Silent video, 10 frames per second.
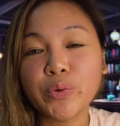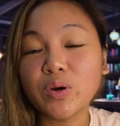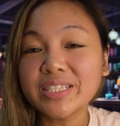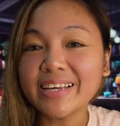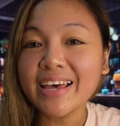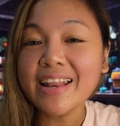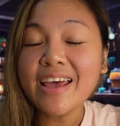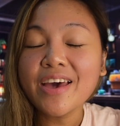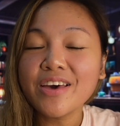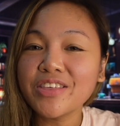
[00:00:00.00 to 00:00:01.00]
Once
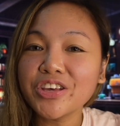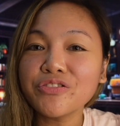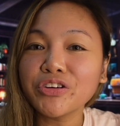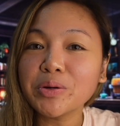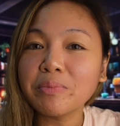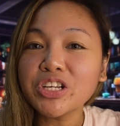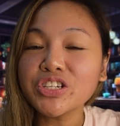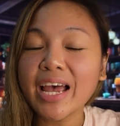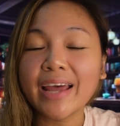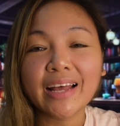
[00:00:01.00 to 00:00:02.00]
again, thank you very much
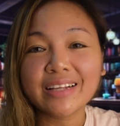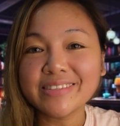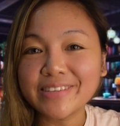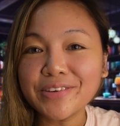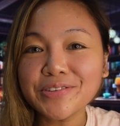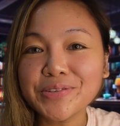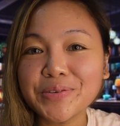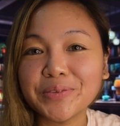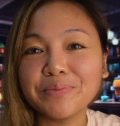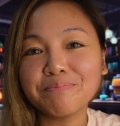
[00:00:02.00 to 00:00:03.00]
and I'll see you
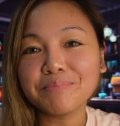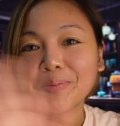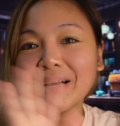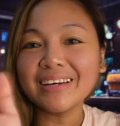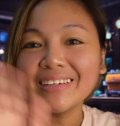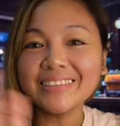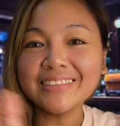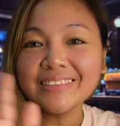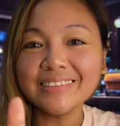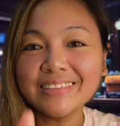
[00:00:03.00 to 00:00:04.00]
soon.
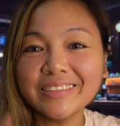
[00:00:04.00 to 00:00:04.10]
Bye-bye!